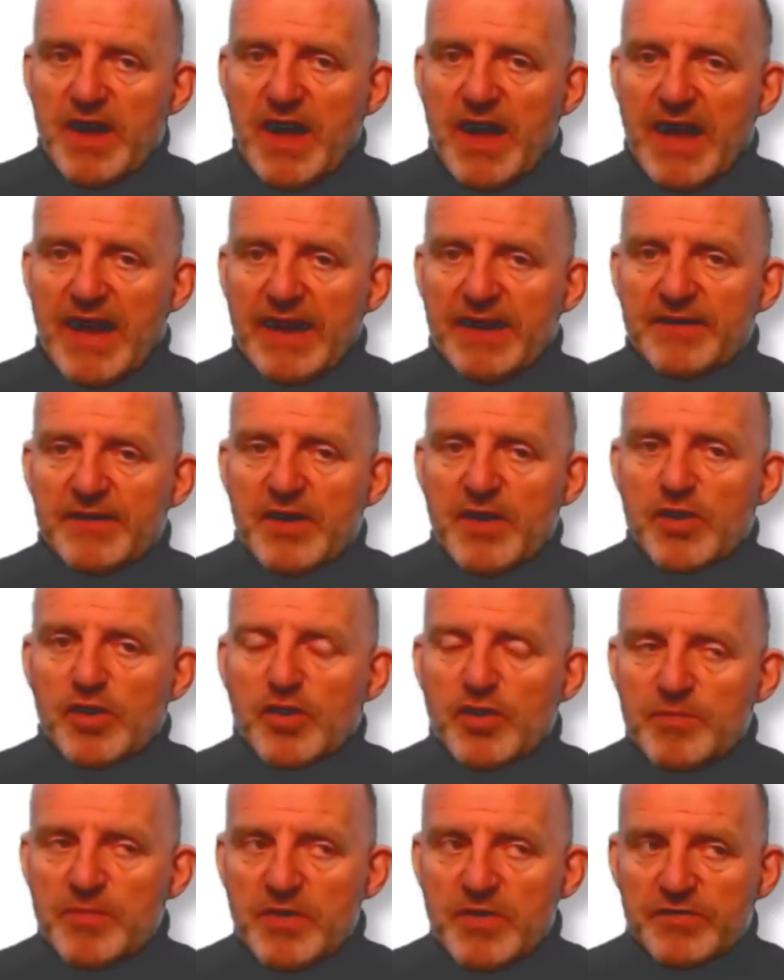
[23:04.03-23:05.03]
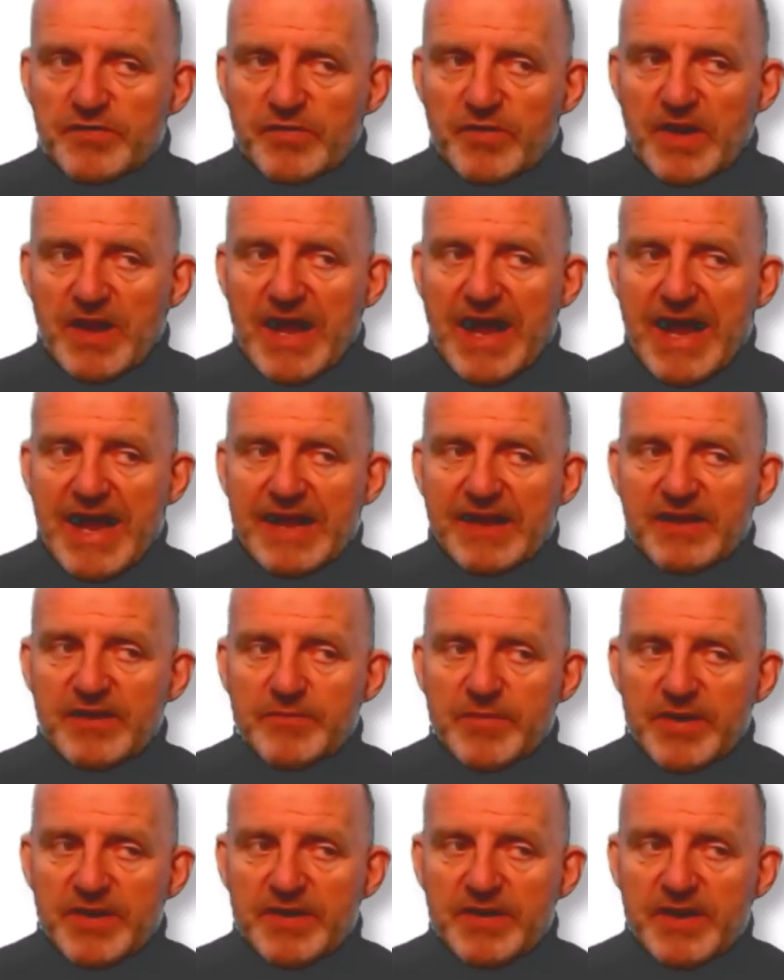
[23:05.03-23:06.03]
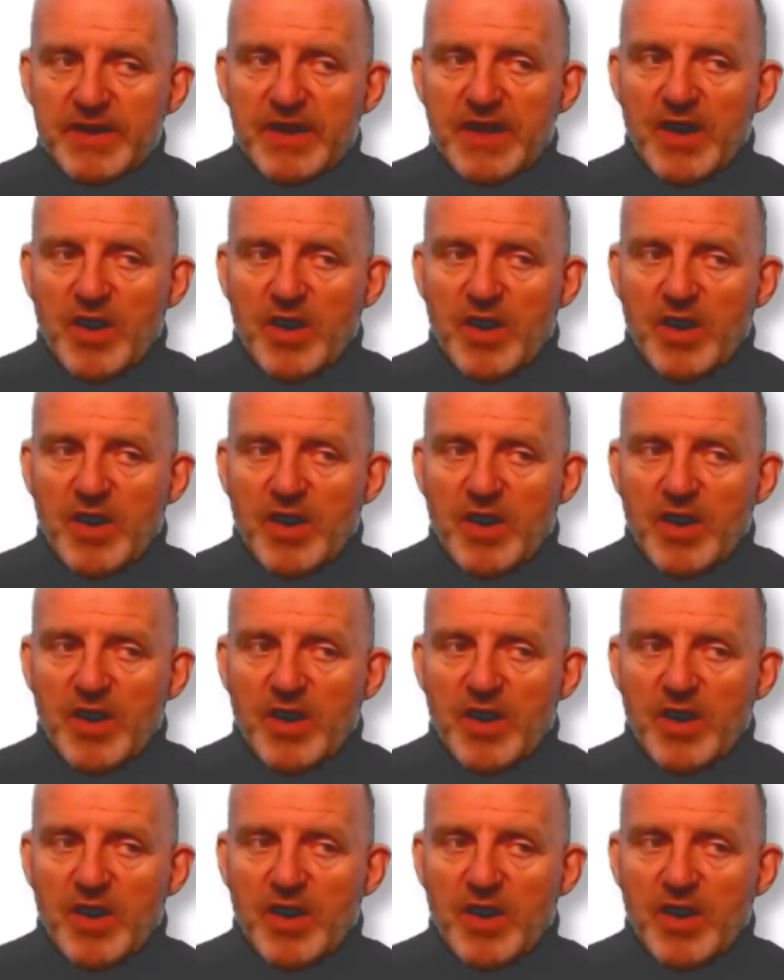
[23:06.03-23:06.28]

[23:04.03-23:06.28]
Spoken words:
and commercial acumen